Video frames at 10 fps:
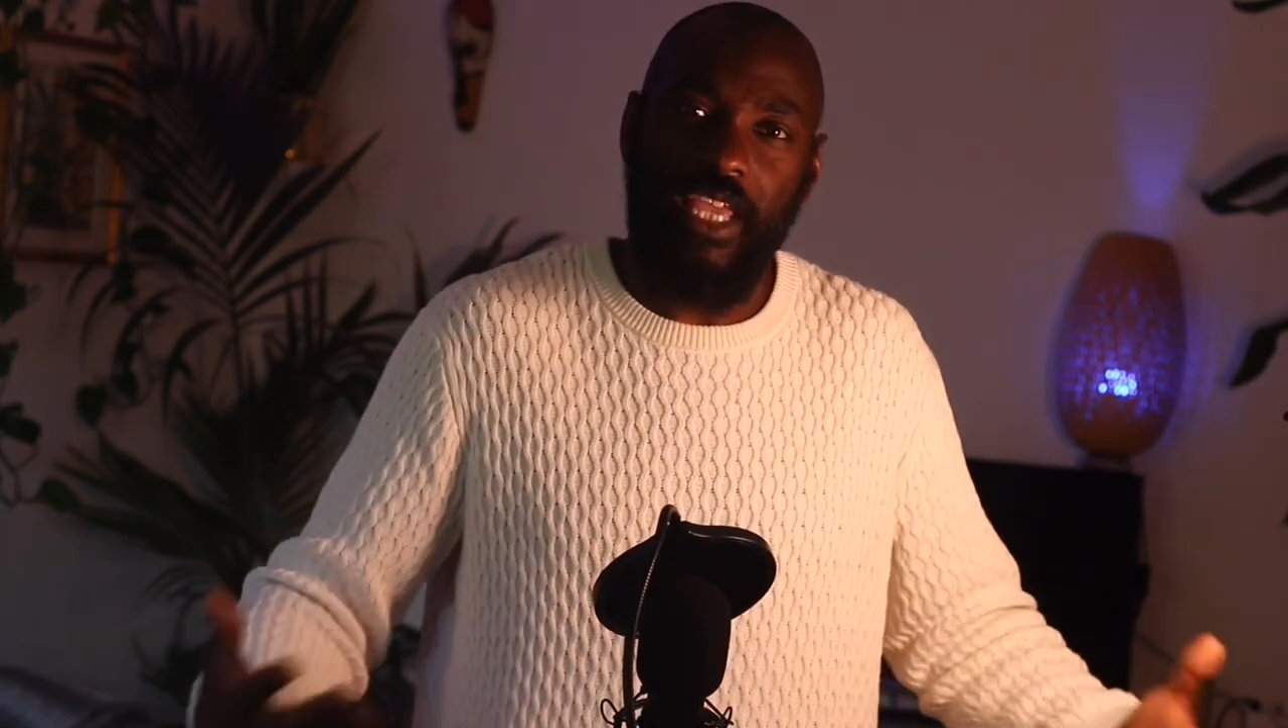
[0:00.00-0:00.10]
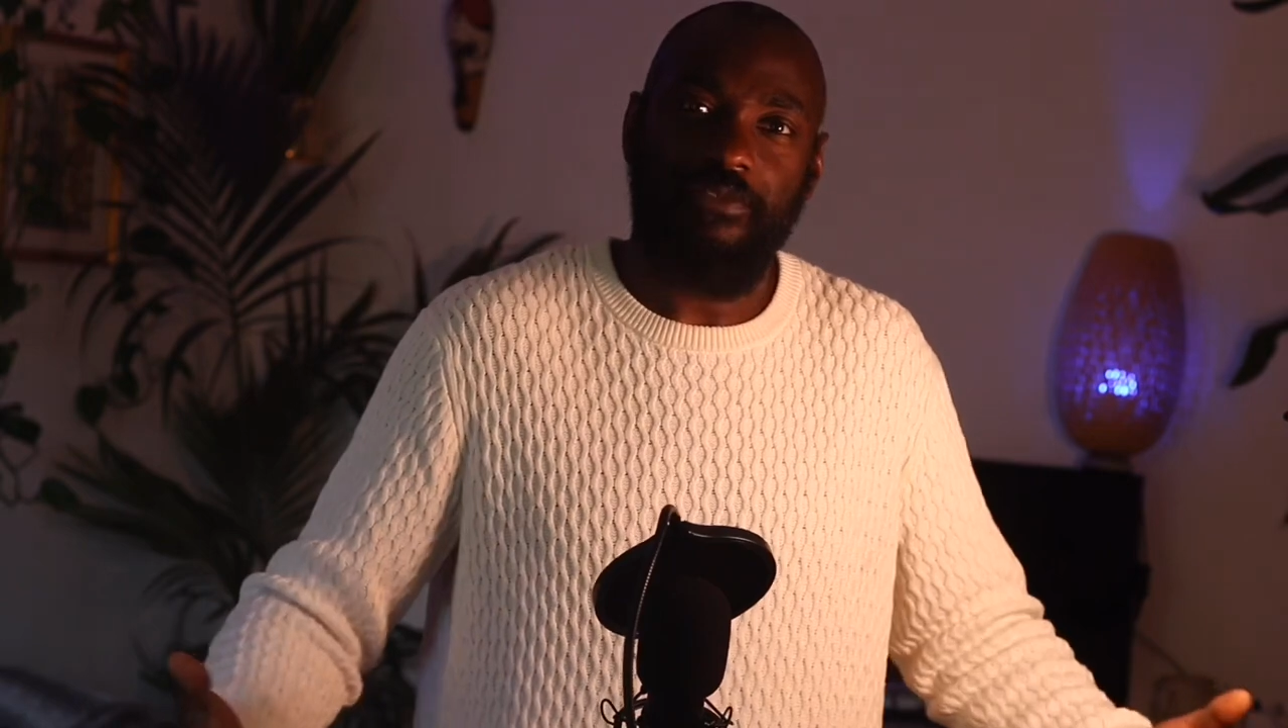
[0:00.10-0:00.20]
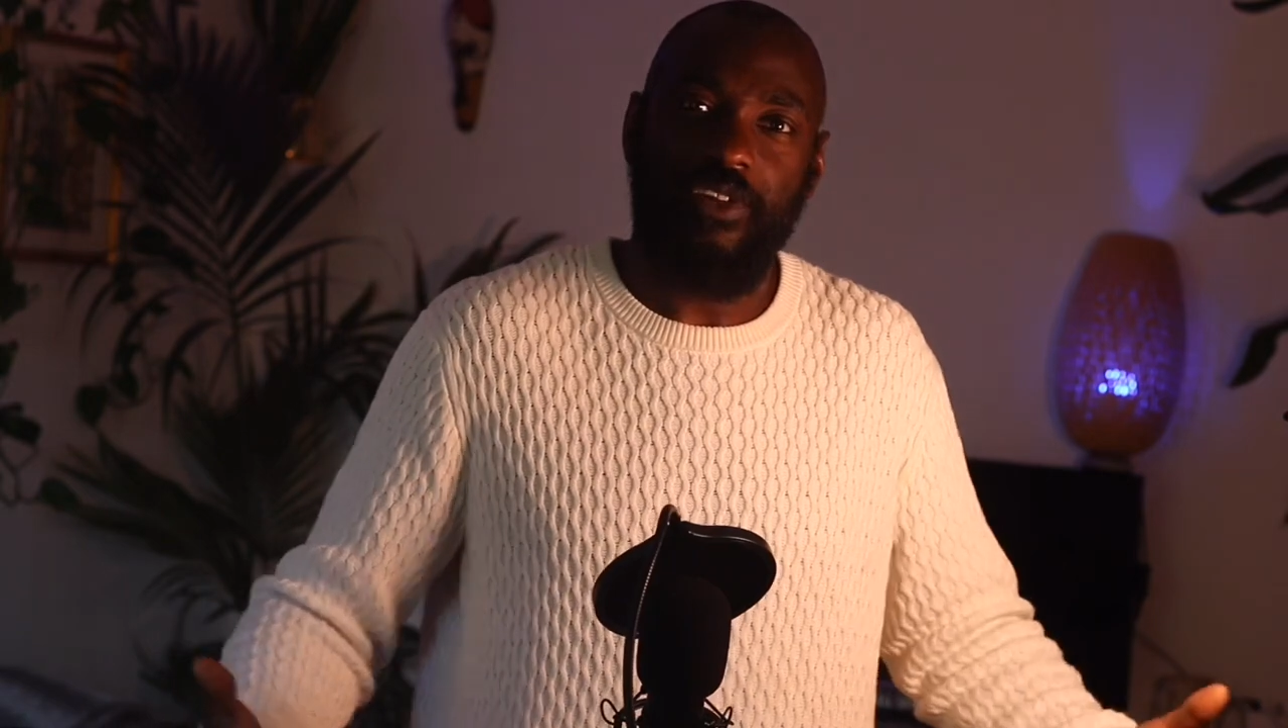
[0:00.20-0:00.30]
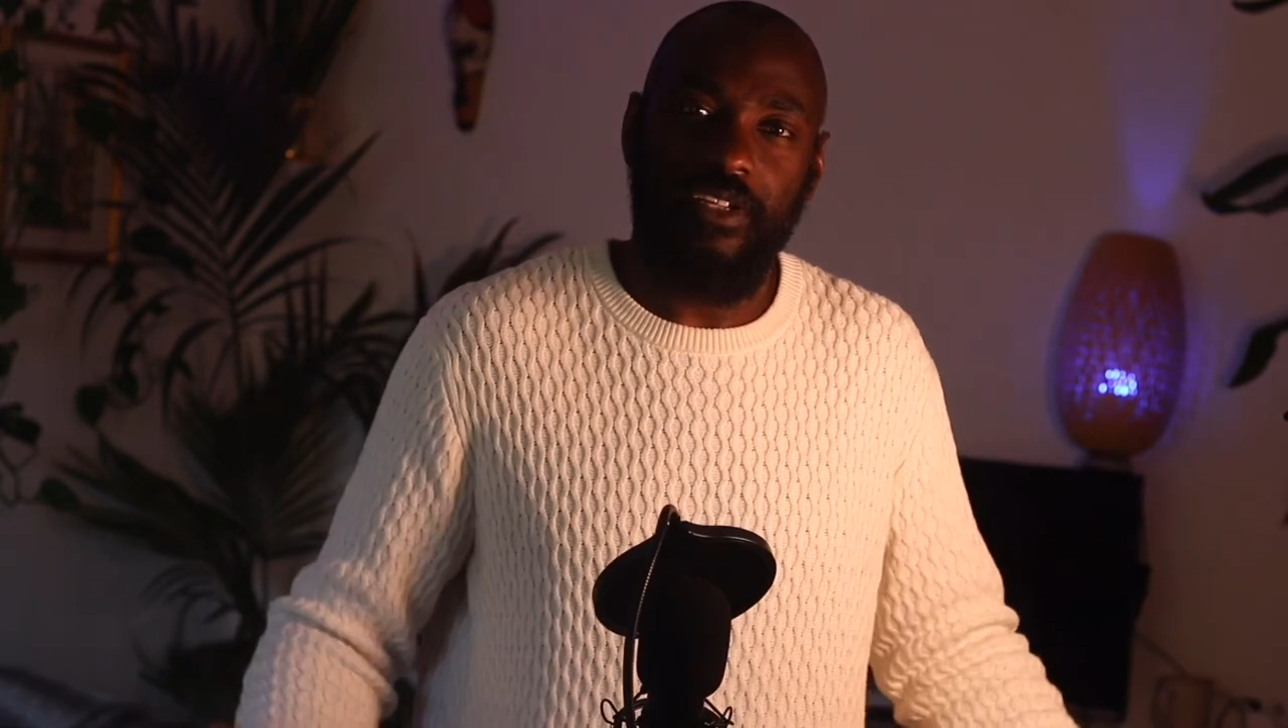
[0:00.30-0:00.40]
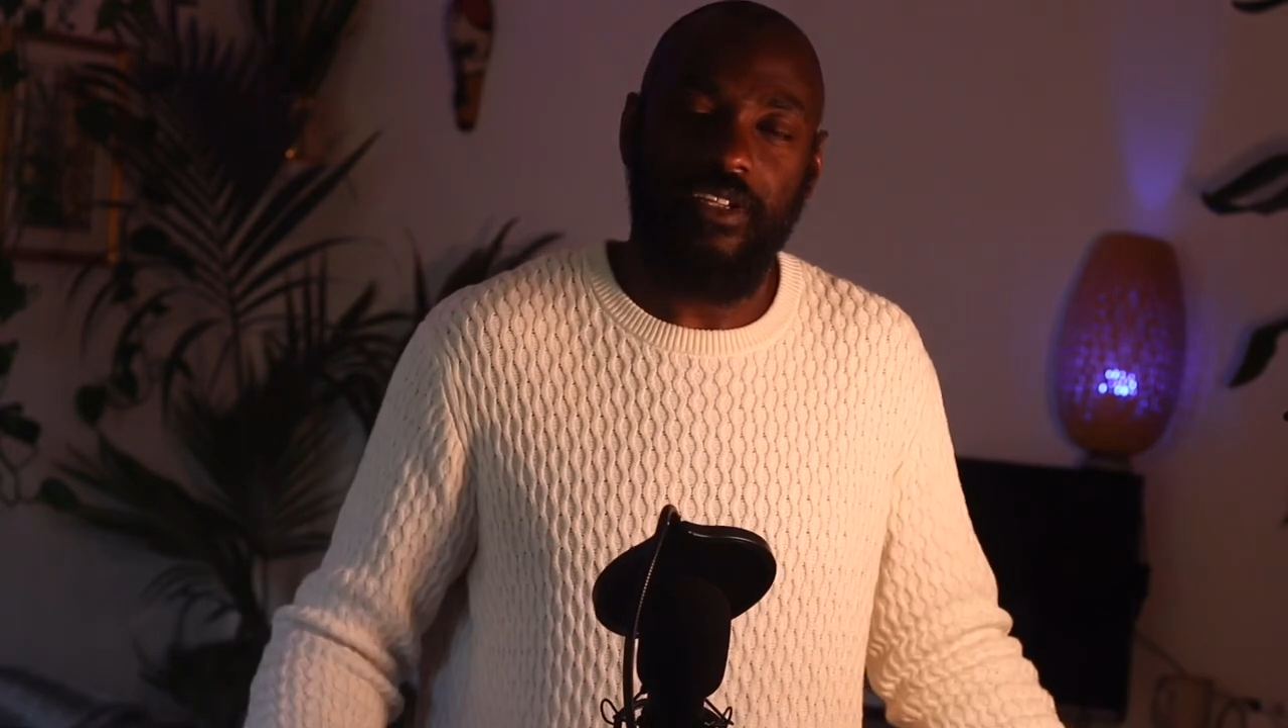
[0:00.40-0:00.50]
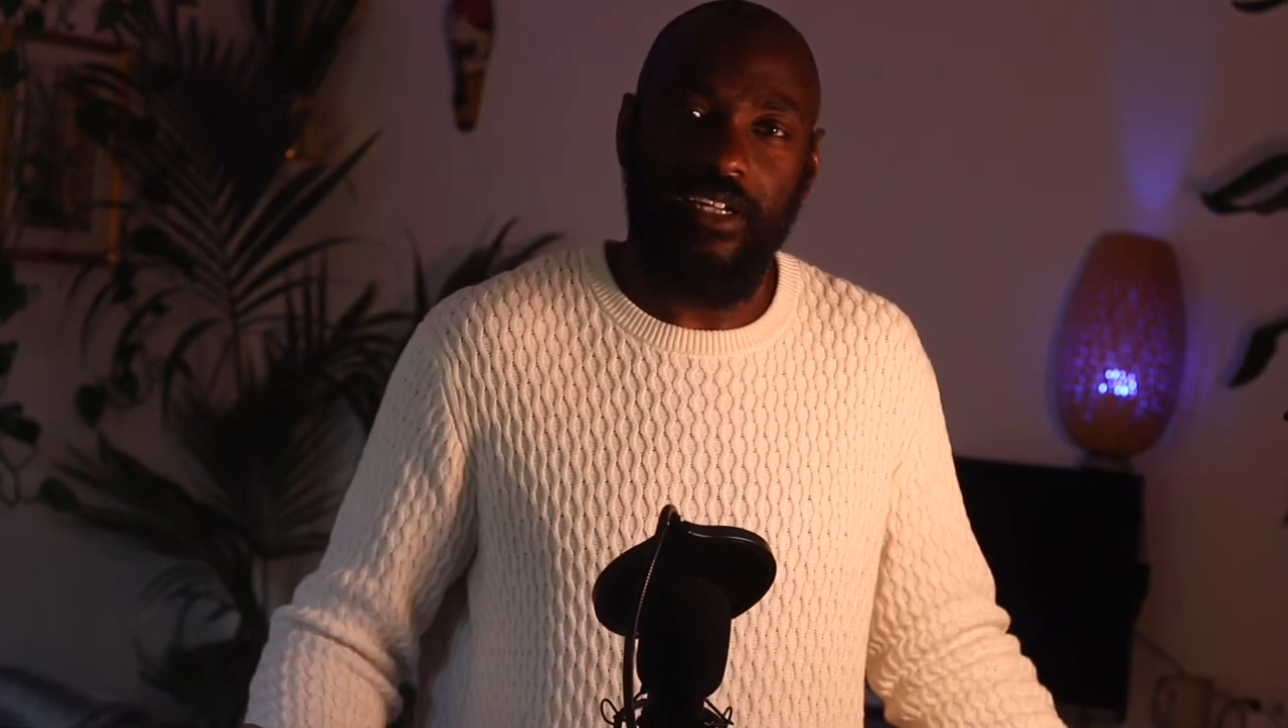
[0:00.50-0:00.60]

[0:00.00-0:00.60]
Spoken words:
African